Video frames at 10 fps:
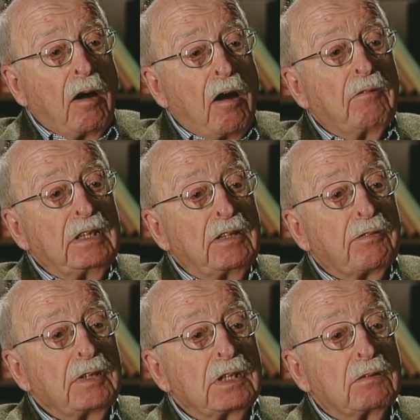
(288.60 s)
of a
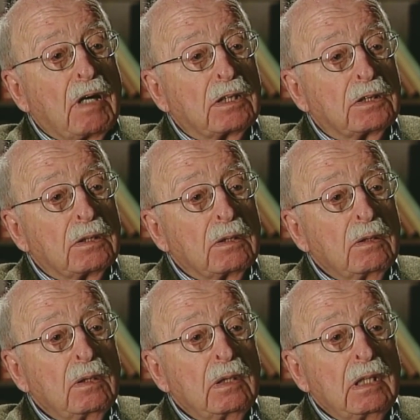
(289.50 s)
different structure,
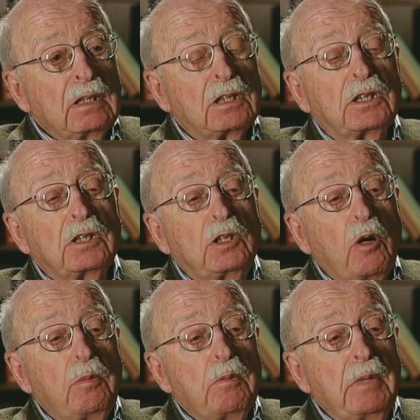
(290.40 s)
such as
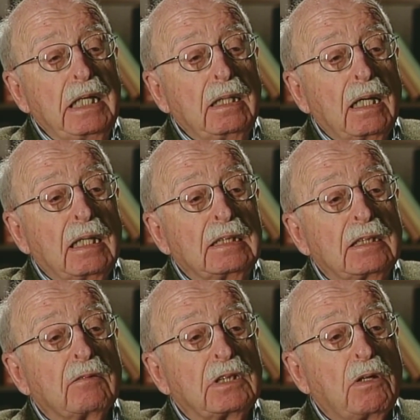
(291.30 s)
dopamine and
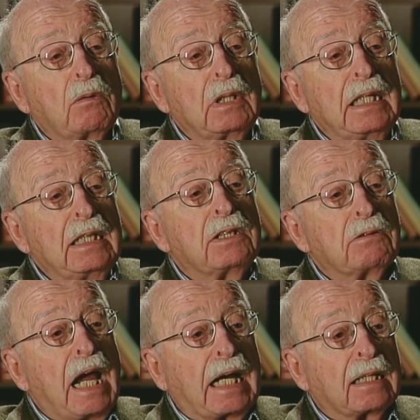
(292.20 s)
serotonin,
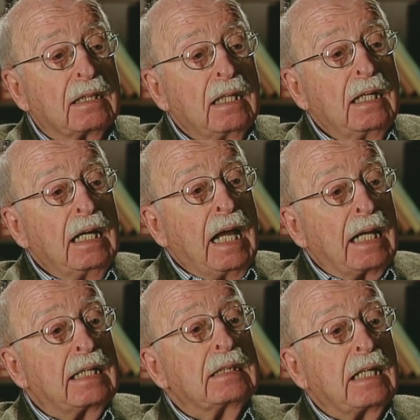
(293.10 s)
interact
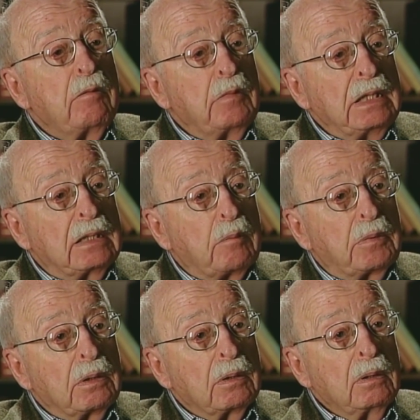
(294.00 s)
at the same
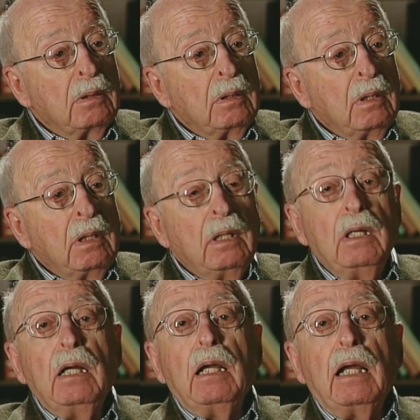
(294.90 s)
receptor.
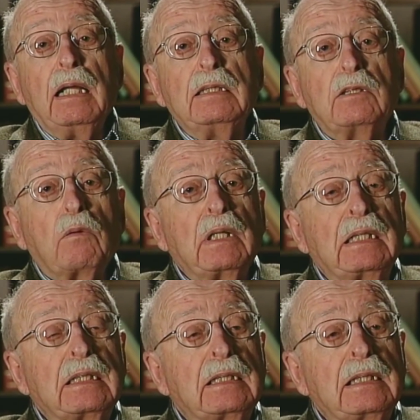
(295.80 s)
And so
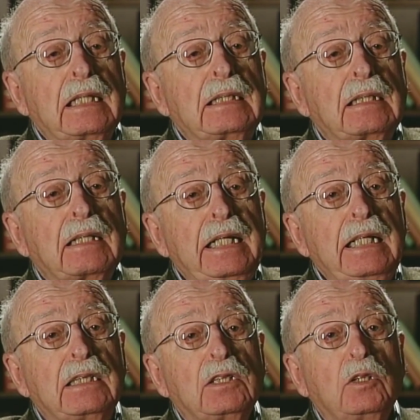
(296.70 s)
that this, this
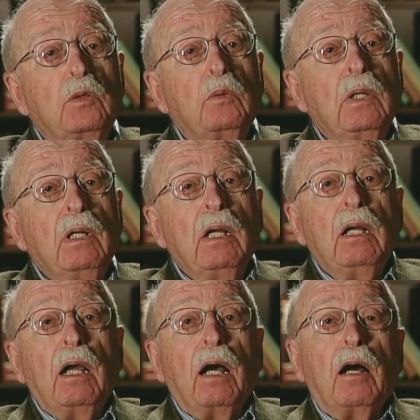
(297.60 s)
leads to
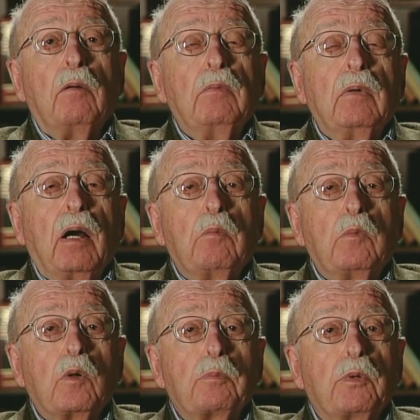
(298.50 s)
uh, a
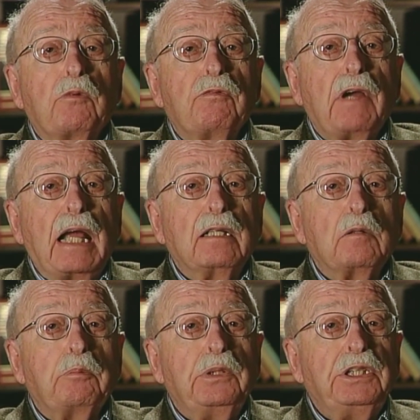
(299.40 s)
more profound
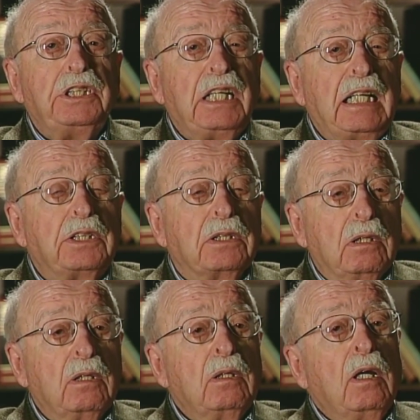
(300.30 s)

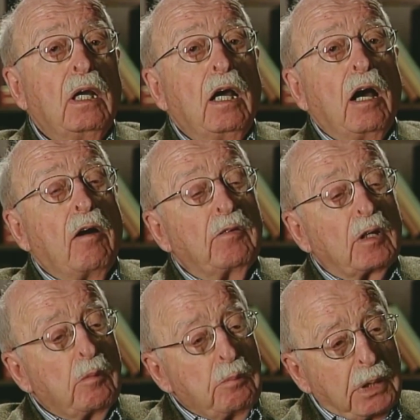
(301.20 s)
appreciation of
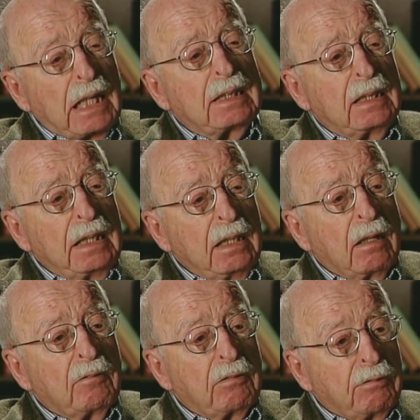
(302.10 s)
the complexity
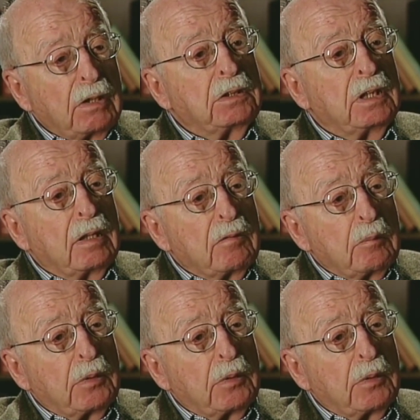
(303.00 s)
of the functioning of the